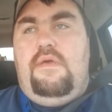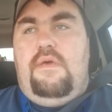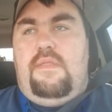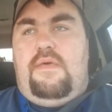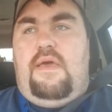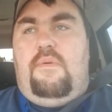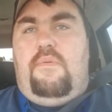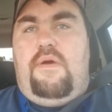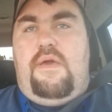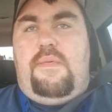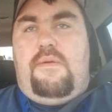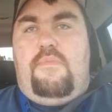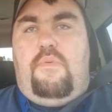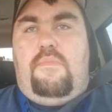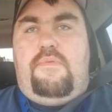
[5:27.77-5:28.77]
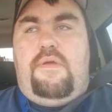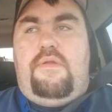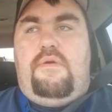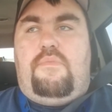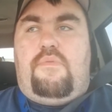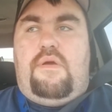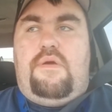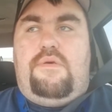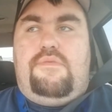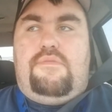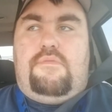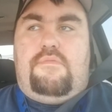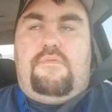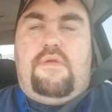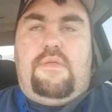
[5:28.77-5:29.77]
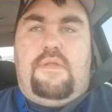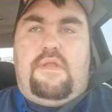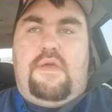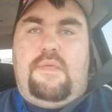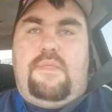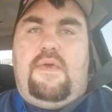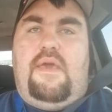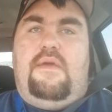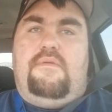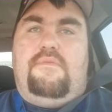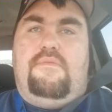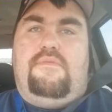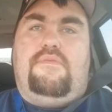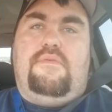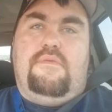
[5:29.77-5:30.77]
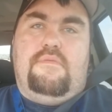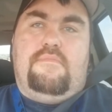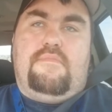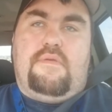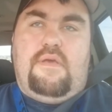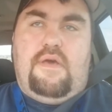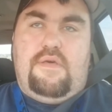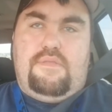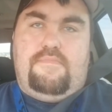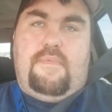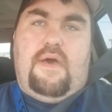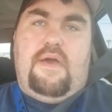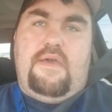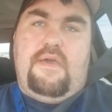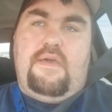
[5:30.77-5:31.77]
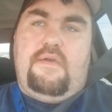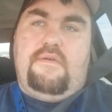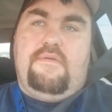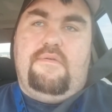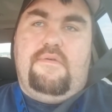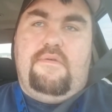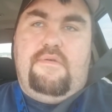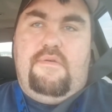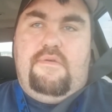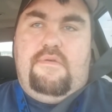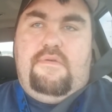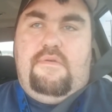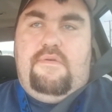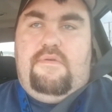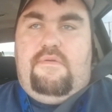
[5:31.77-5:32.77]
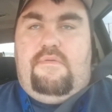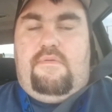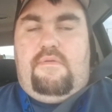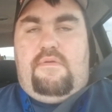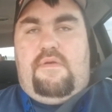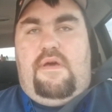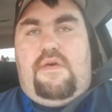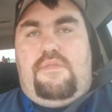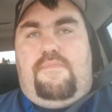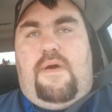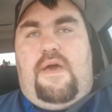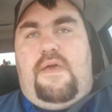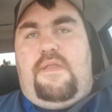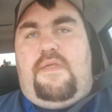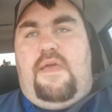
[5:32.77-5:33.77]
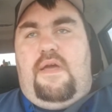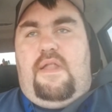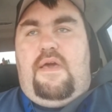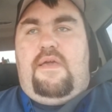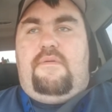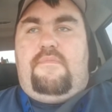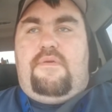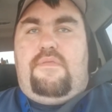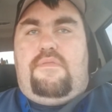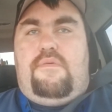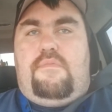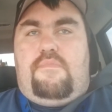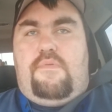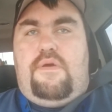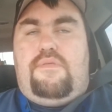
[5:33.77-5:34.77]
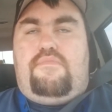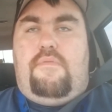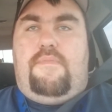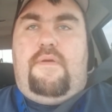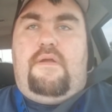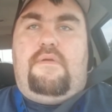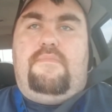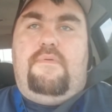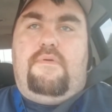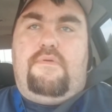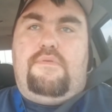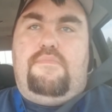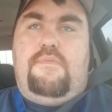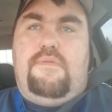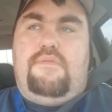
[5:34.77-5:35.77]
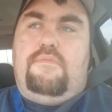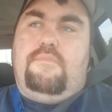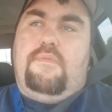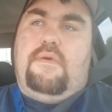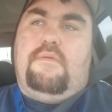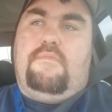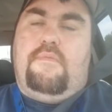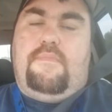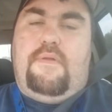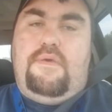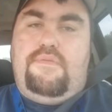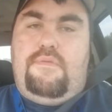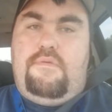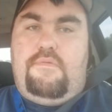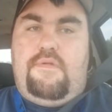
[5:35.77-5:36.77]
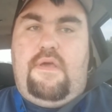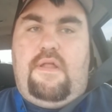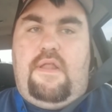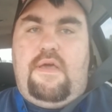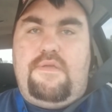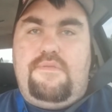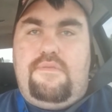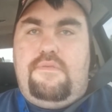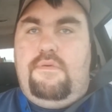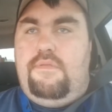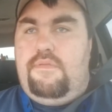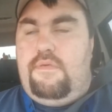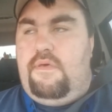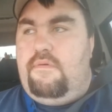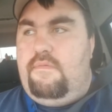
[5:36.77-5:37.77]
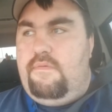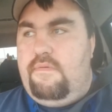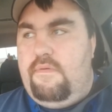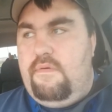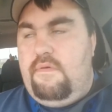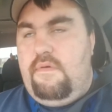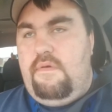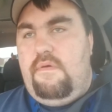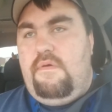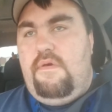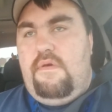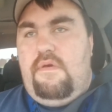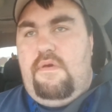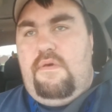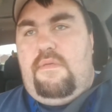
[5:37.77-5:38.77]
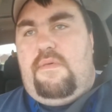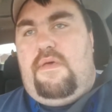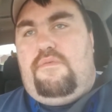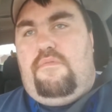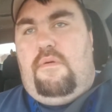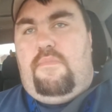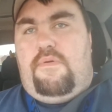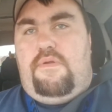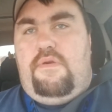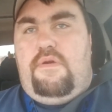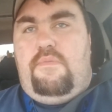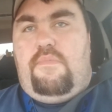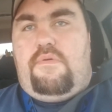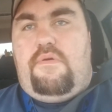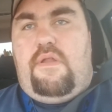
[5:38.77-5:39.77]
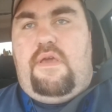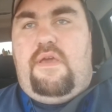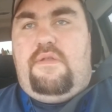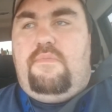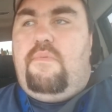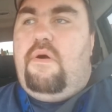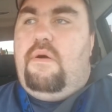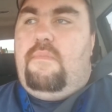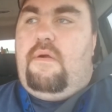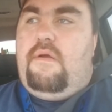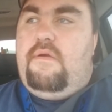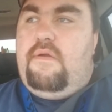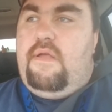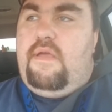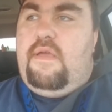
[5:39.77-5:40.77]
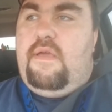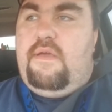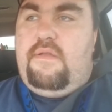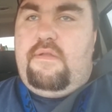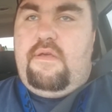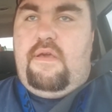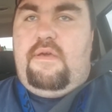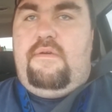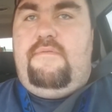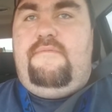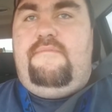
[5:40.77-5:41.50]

that way there won't be no rust or nothing like that it's caused by a caused by a tail light because rust repair is more expensive than replacing your tail lights. So that's what we're doing. We're going to head to Walmart and uh,